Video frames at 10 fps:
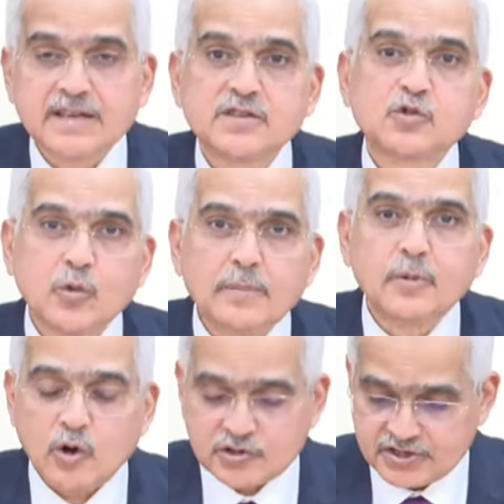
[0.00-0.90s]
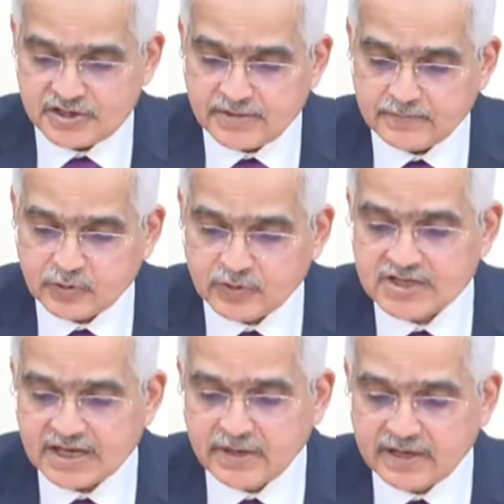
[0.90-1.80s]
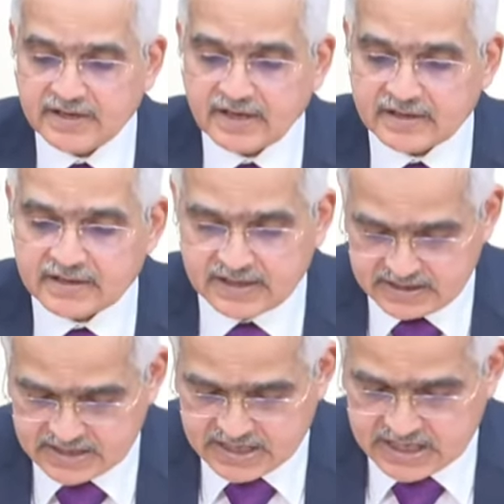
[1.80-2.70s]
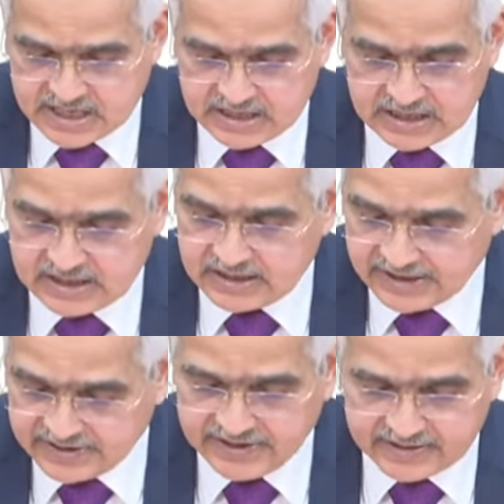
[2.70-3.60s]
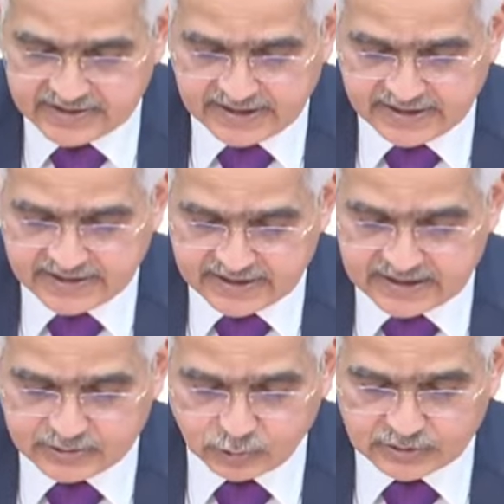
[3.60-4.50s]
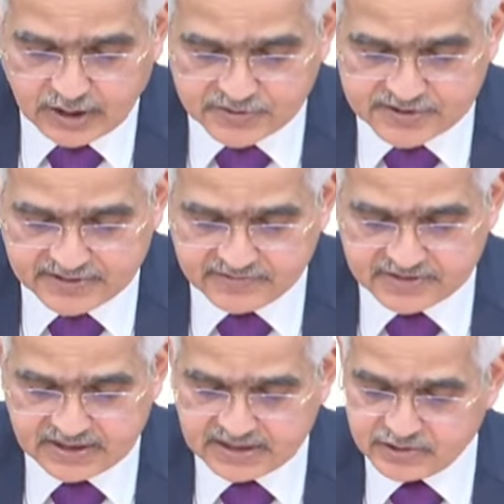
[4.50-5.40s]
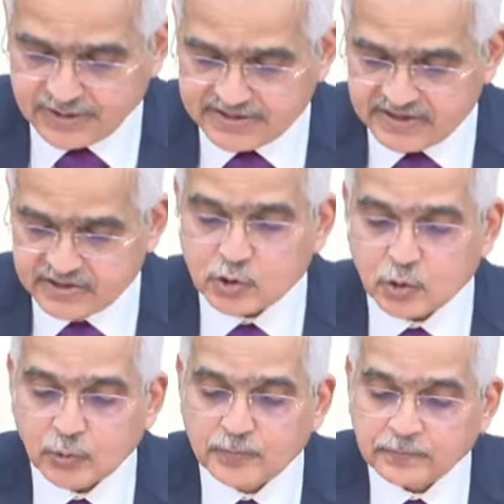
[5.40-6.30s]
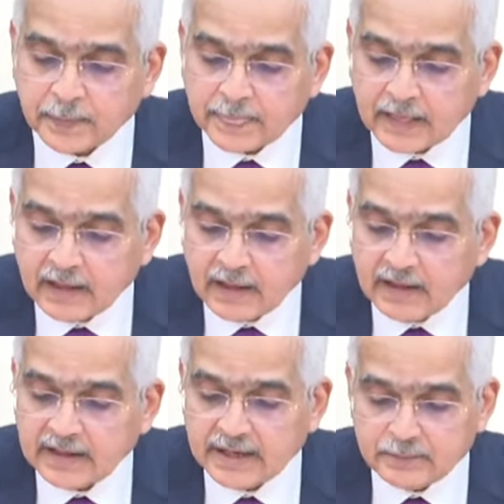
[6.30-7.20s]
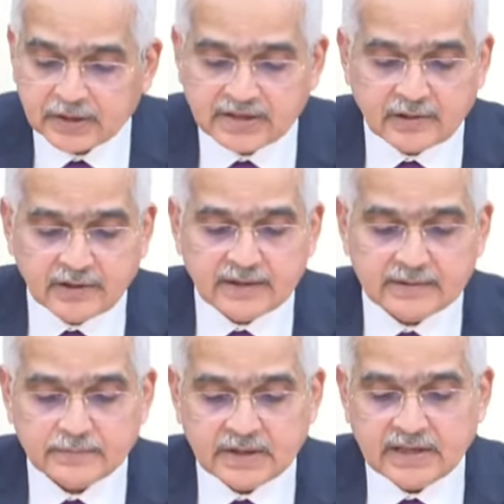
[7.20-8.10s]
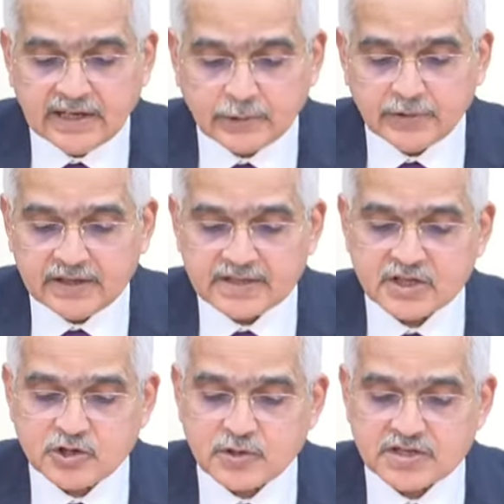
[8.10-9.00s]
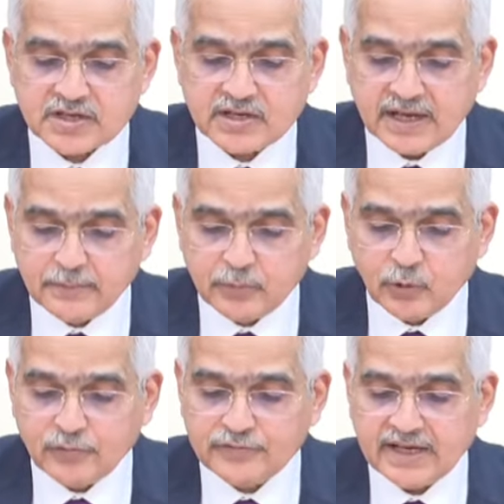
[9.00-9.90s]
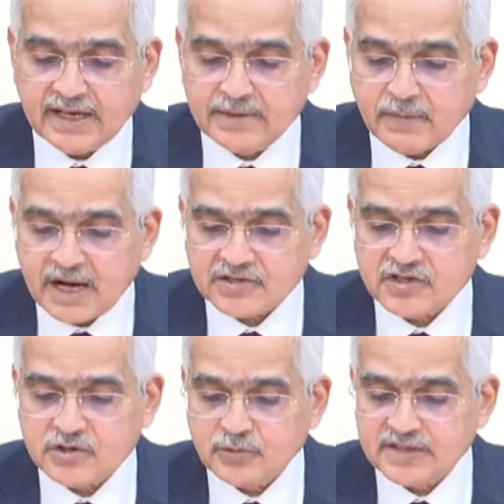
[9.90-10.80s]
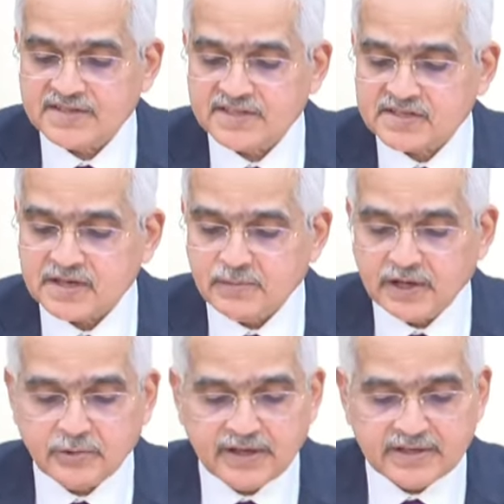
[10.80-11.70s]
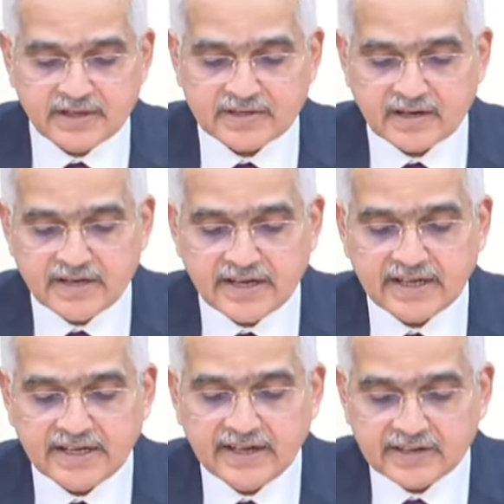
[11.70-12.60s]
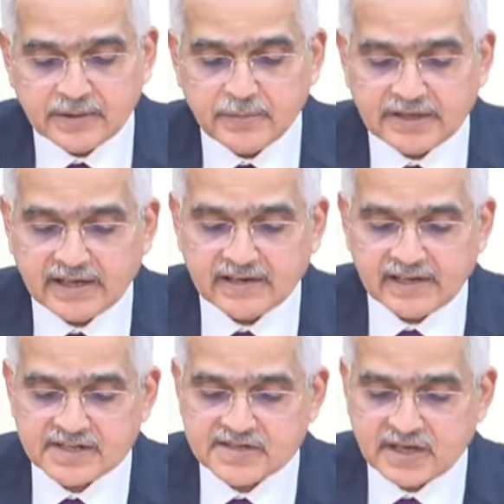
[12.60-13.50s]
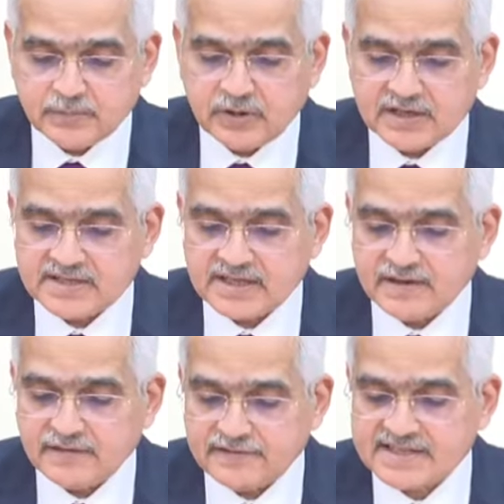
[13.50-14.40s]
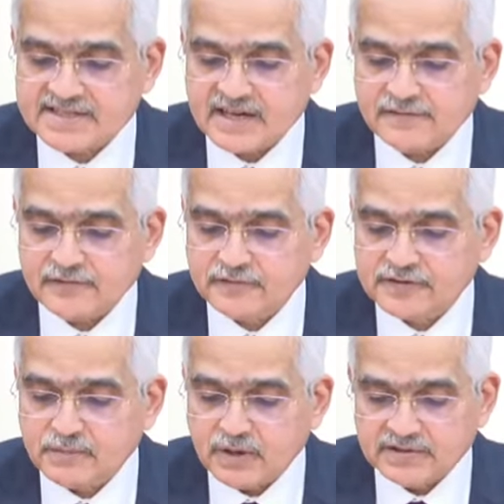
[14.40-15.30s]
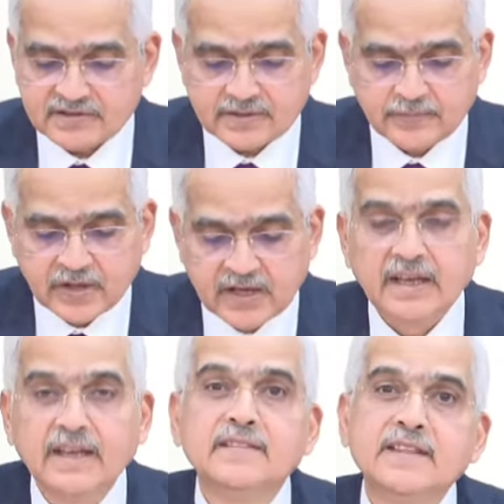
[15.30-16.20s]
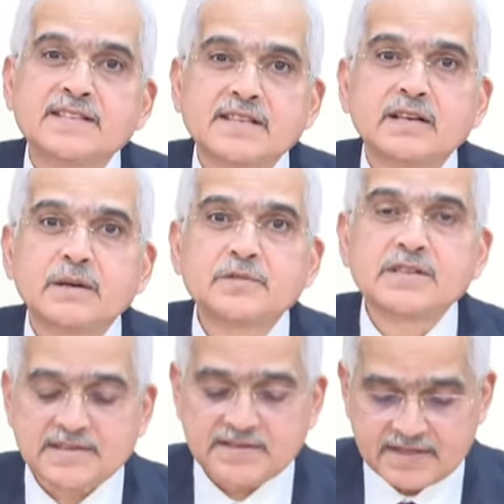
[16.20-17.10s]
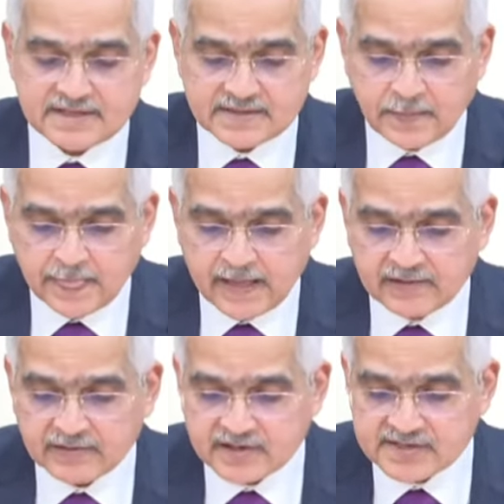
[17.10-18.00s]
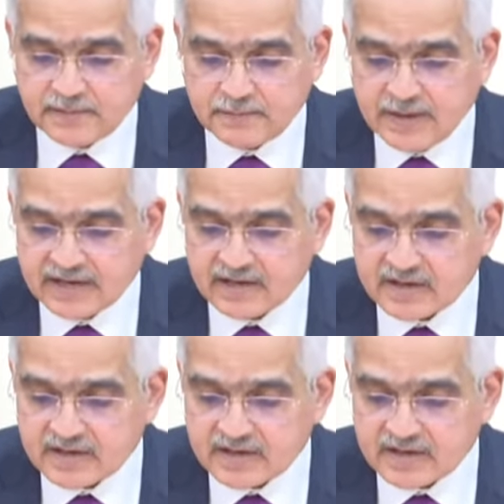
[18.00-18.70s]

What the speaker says: swap auction, which had been done earlier in 2022. In particular, Liquidity situation improved in March with system liquidity turning intermittently surplus in the first half of the month. In these circumstances, the Reserve Bank